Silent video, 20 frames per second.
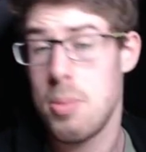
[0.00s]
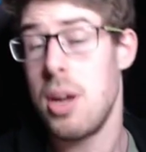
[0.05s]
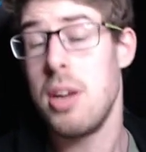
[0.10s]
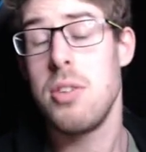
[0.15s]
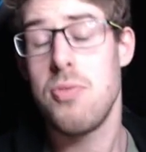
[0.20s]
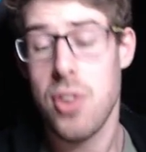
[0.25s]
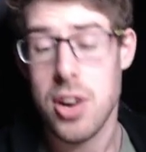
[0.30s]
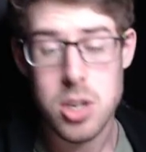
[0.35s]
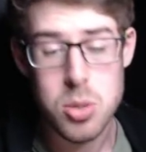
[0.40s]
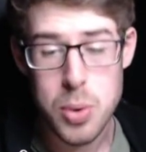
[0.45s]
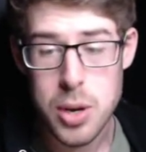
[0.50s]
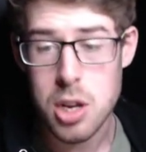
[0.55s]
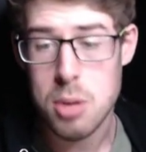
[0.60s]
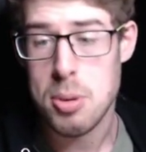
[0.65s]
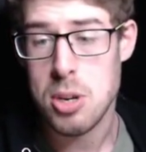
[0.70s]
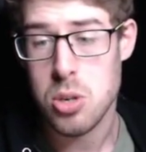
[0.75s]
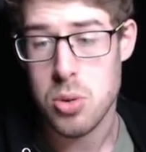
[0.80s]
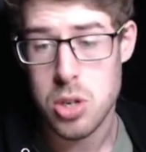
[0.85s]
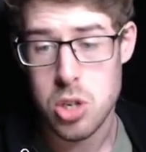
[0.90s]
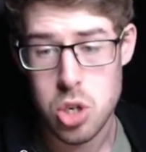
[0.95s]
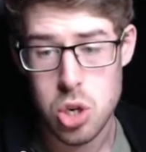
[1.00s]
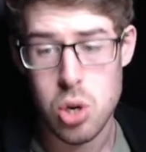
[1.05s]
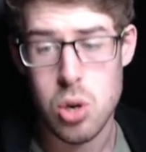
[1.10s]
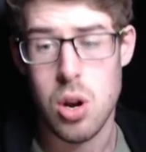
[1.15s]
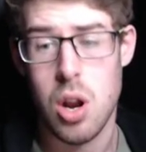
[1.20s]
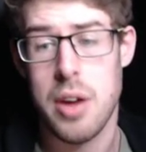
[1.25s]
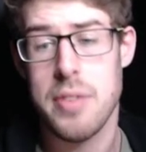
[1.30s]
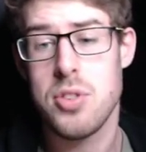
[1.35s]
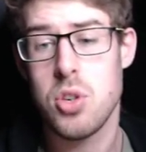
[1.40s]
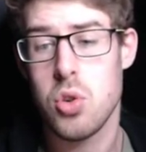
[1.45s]
In fact, we're going to be doing two
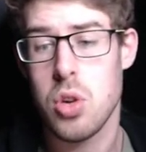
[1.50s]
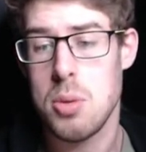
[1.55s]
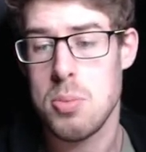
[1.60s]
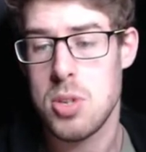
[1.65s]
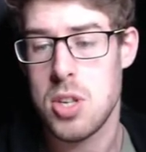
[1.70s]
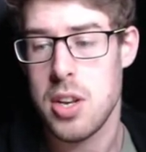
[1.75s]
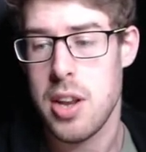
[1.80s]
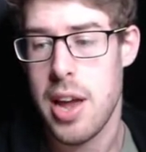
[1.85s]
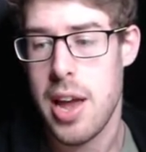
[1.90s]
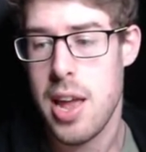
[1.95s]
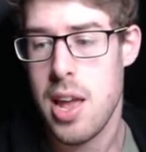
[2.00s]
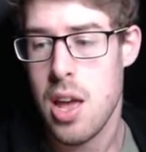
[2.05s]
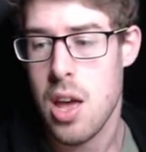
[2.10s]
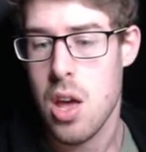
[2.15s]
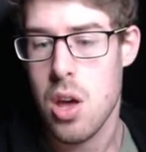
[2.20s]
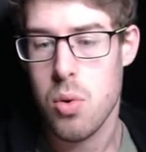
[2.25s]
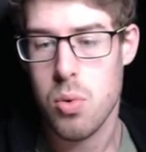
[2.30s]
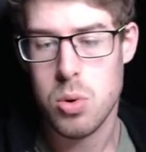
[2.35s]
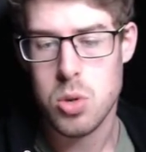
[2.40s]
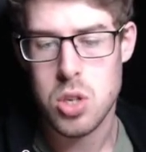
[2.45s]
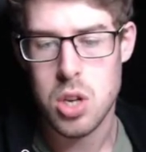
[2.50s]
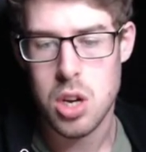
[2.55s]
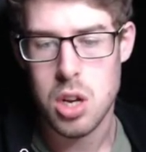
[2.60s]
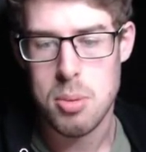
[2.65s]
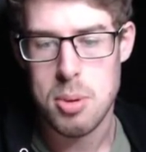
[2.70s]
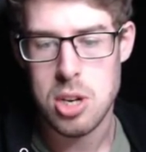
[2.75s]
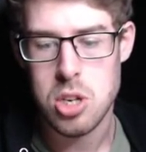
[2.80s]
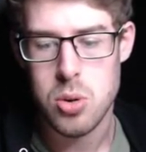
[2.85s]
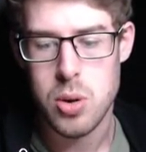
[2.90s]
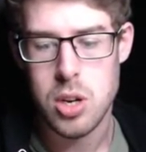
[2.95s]
live streams today. We're also going
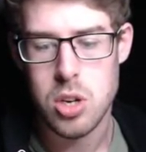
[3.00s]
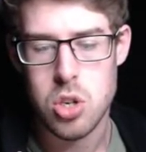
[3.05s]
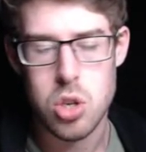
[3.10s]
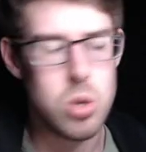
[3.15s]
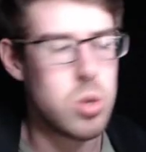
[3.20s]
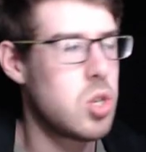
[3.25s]
to be doing Dude